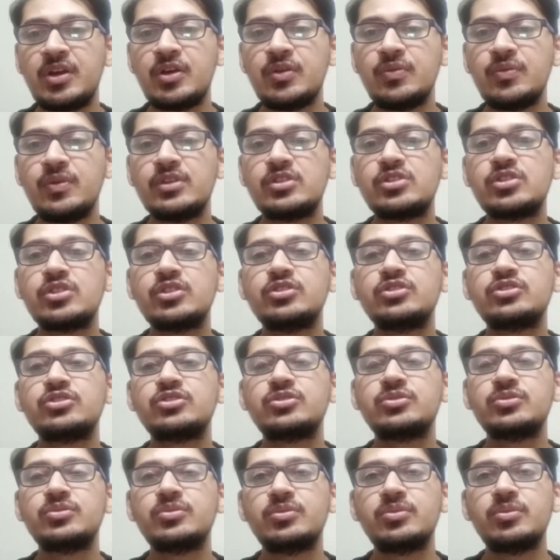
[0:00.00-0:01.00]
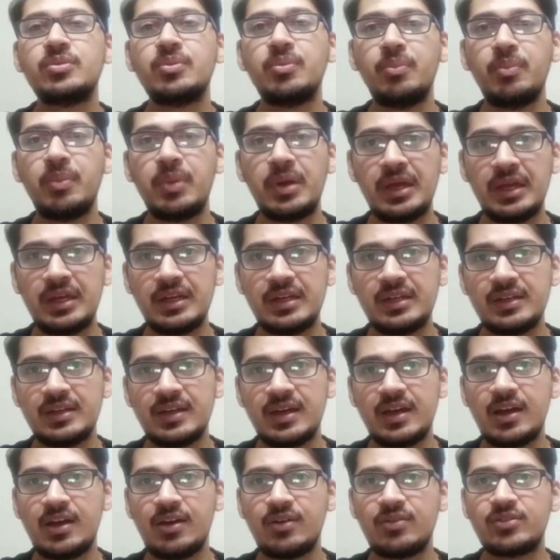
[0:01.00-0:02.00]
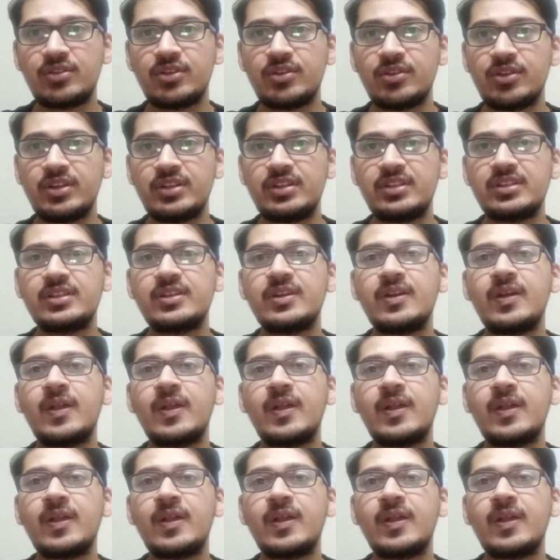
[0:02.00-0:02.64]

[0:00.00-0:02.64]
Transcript: which is made after it,